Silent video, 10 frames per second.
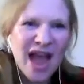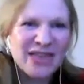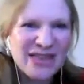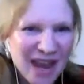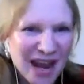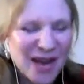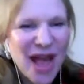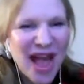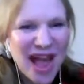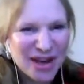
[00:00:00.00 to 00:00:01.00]
think
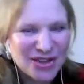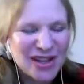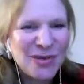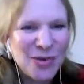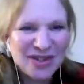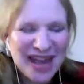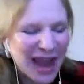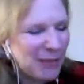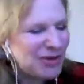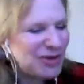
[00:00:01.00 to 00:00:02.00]
actually what's
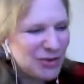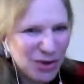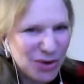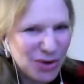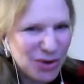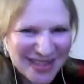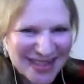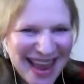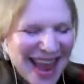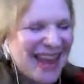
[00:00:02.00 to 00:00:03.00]
happened to humans
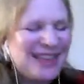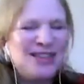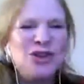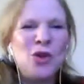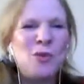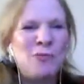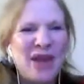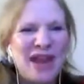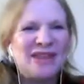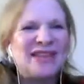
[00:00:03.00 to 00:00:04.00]
is human
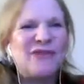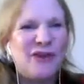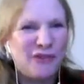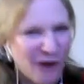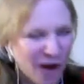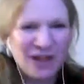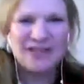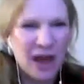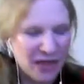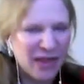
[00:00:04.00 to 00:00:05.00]
beings have a
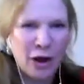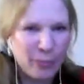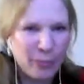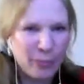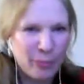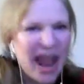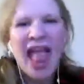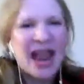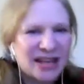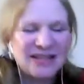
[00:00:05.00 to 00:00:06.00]
fungus on their brain,
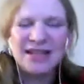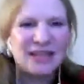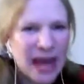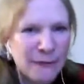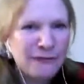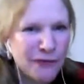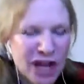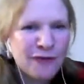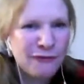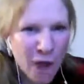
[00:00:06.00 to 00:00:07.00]
and it's the same
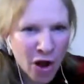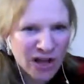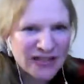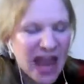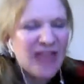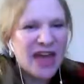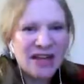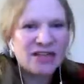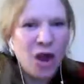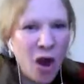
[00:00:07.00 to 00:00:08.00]
freaking fungus that
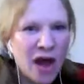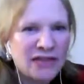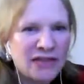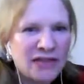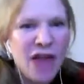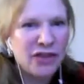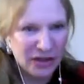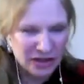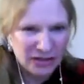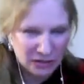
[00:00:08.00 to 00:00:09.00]
is causing
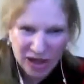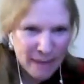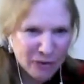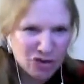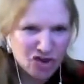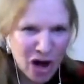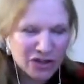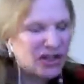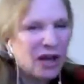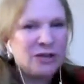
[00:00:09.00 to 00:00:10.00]
the leopard
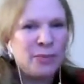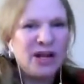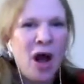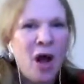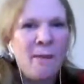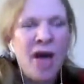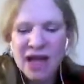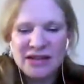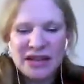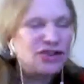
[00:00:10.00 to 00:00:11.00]
sharks to become
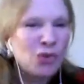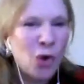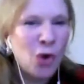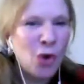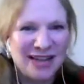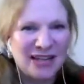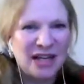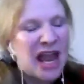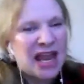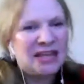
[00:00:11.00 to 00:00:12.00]

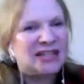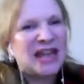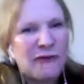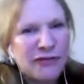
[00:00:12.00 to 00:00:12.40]
disoriented in San